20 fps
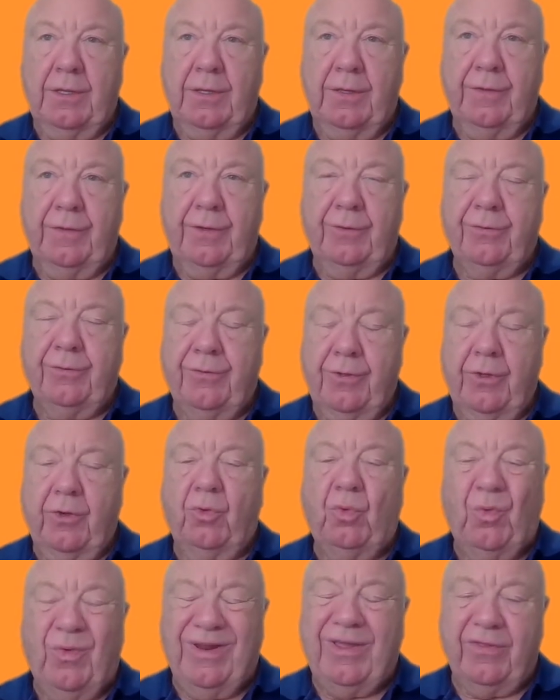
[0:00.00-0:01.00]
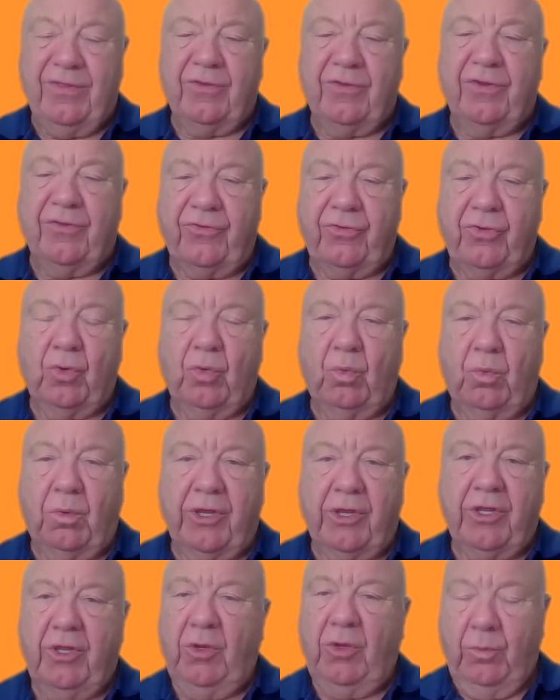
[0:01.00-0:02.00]
There is no reason at all why
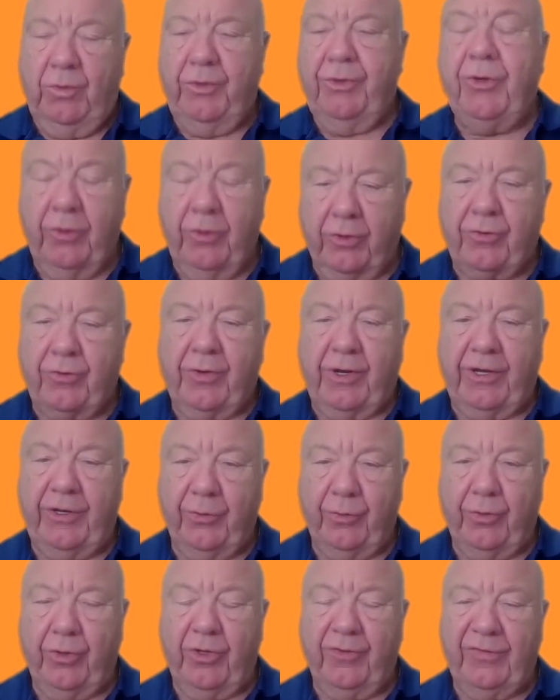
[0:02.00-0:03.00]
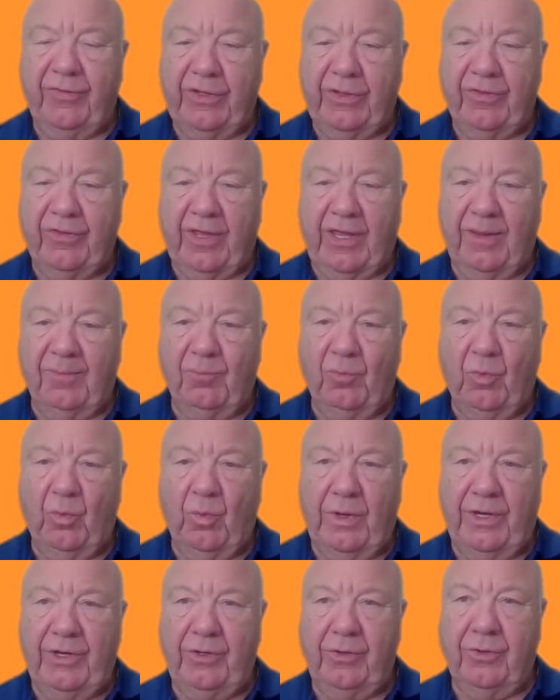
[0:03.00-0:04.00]
you wouldn't do a cranial nerve exam
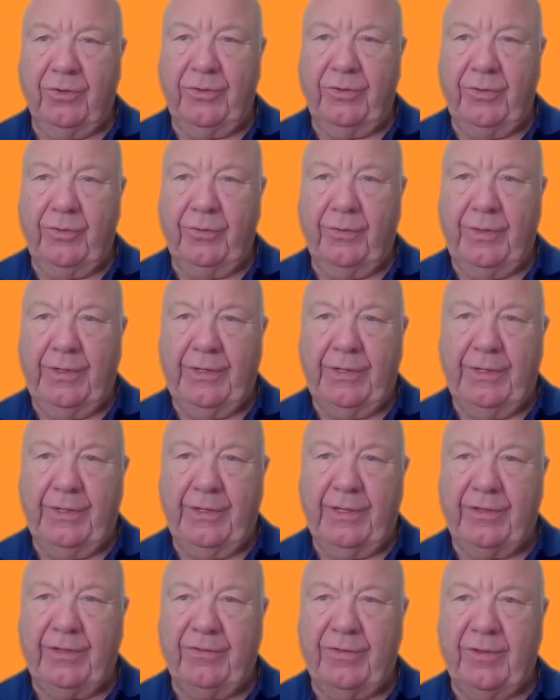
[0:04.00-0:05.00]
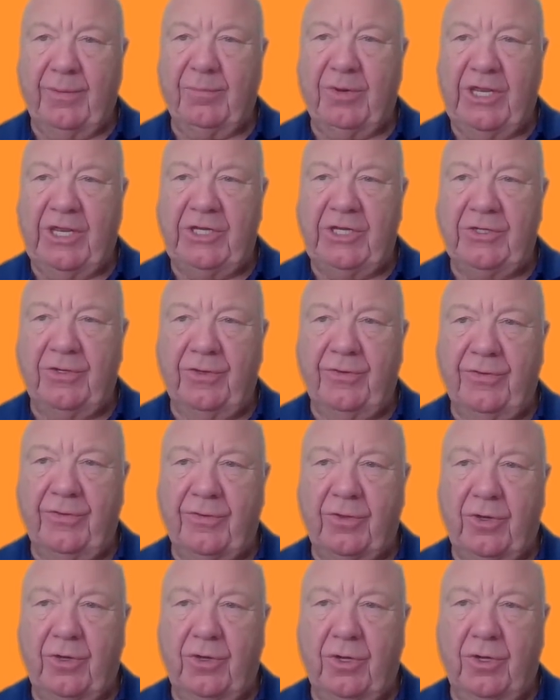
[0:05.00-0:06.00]
when you're doing examinations
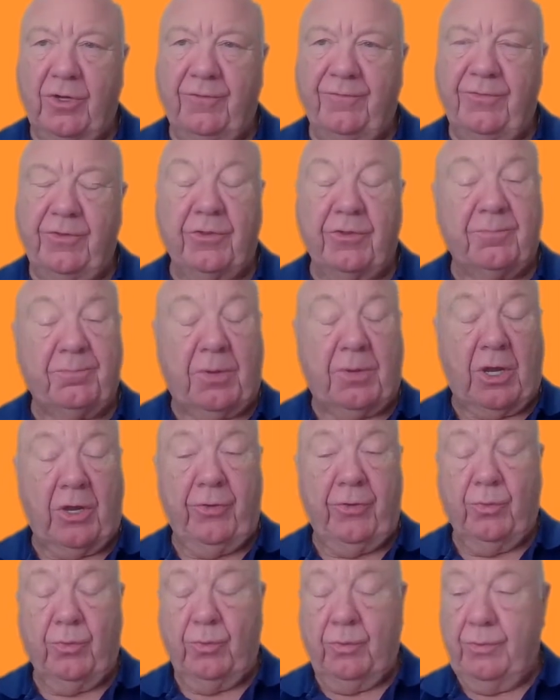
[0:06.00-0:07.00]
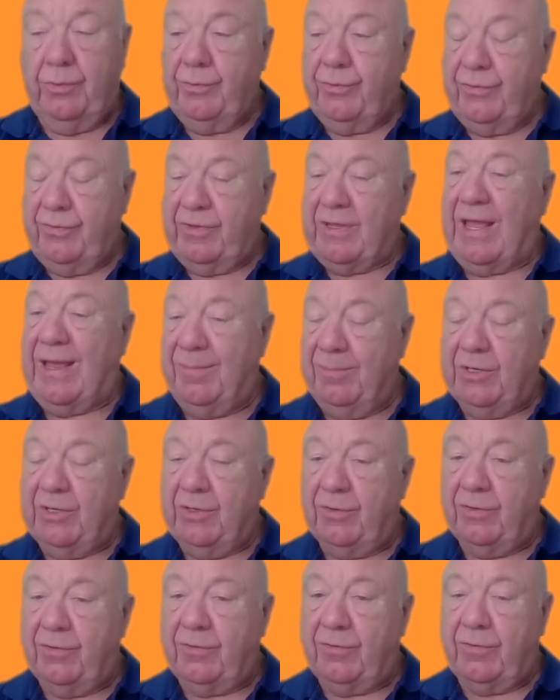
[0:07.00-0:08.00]
of the spinal
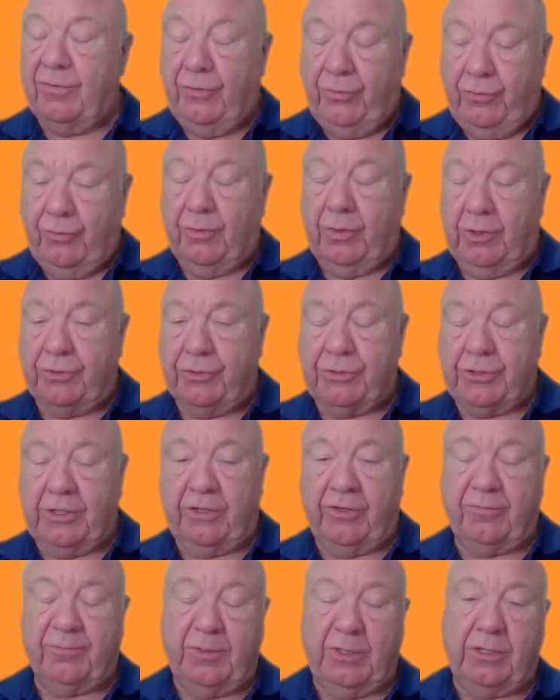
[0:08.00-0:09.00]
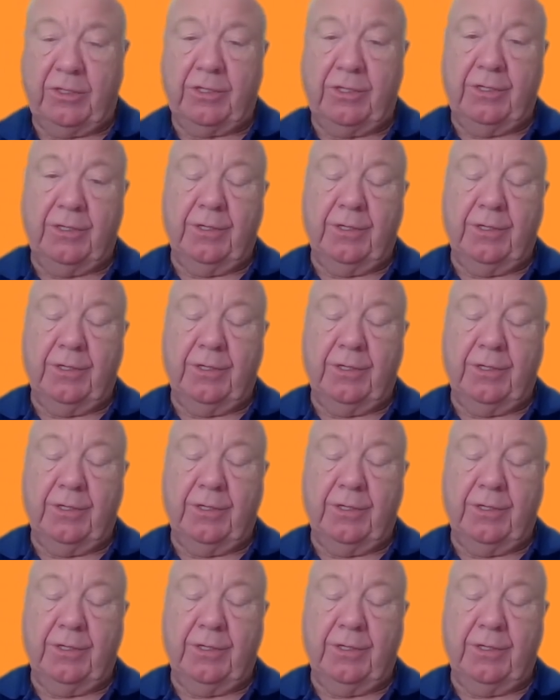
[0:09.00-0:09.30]
segments, neurologically speaking.